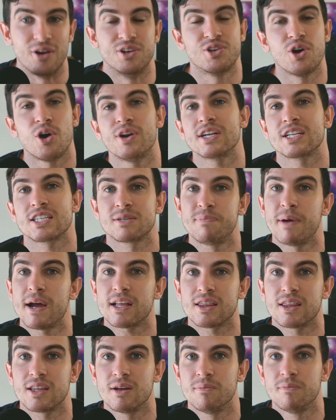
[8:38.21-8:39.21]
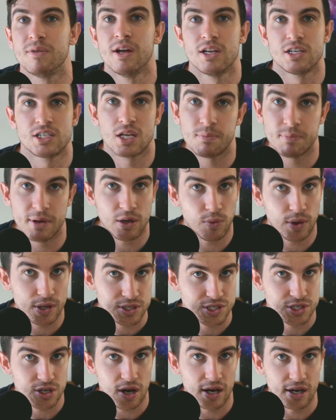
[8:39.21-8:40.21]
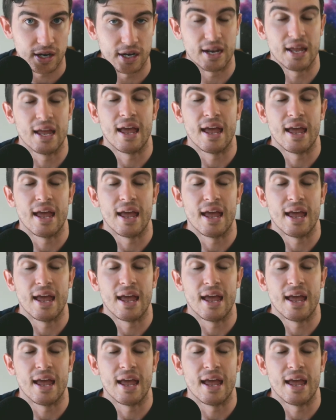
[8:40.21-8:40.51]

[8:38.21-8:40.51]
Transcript: Don't expect them to be one-sided.